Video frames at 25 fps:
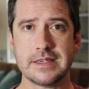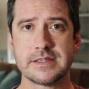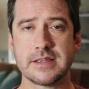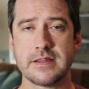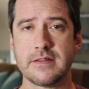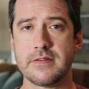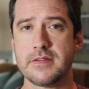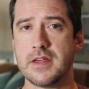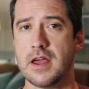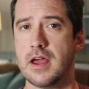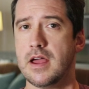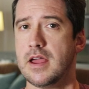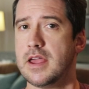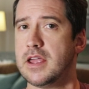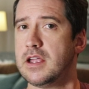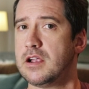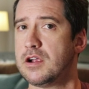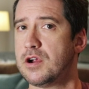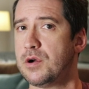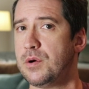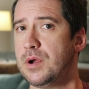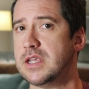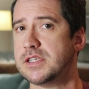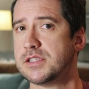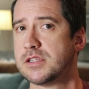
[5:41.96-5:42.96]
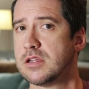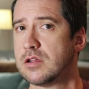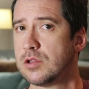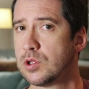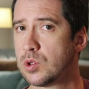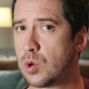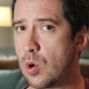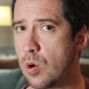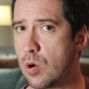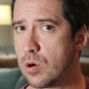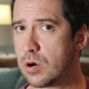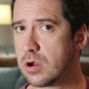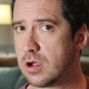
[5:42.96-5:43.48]
is the increased
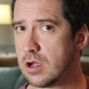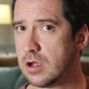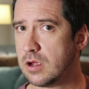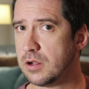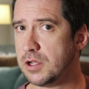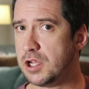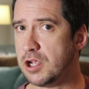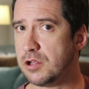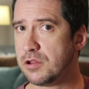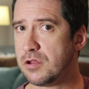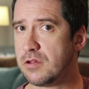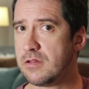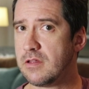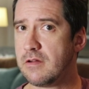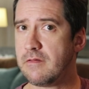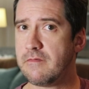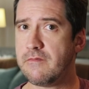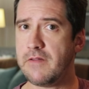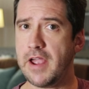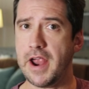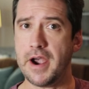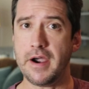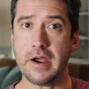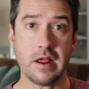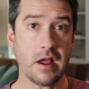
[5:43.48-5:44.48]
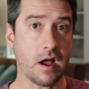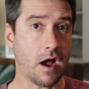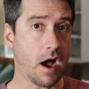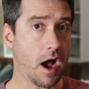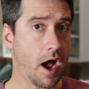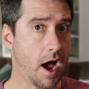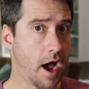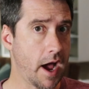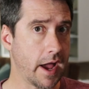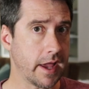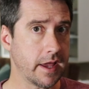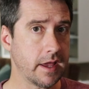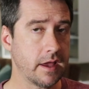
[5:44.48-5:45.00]
torque due to the very
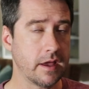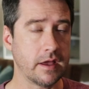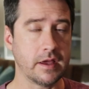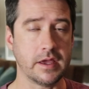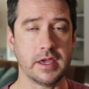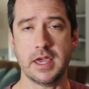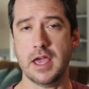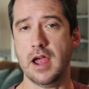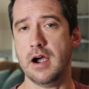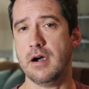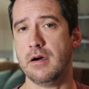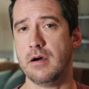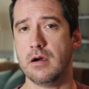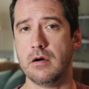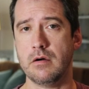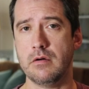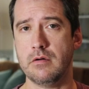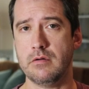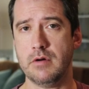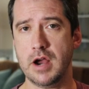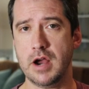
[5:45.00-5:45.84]
high gear